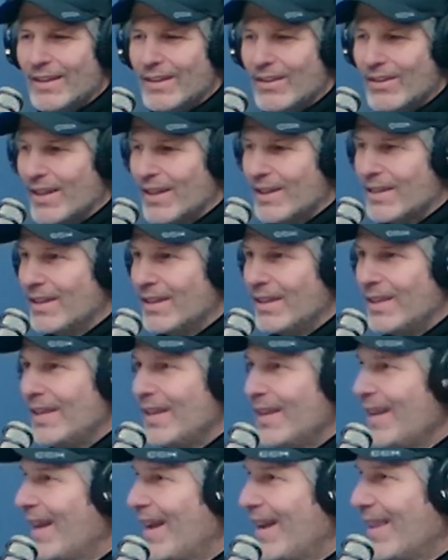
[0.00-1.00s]
And you're like,
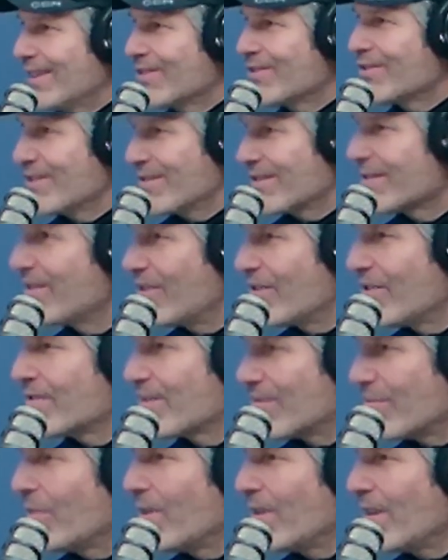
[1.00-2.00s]
yeah, this is
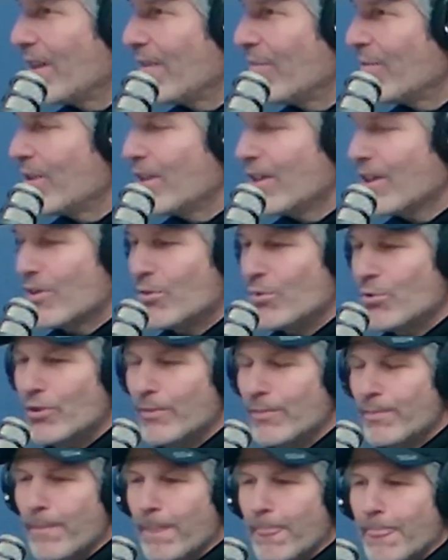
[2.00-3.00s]
just really, really
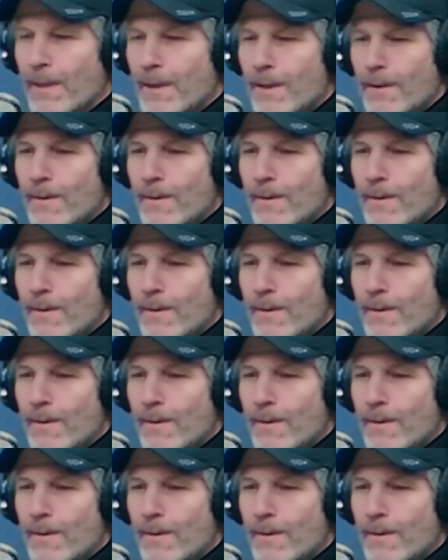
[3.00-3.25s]
cool.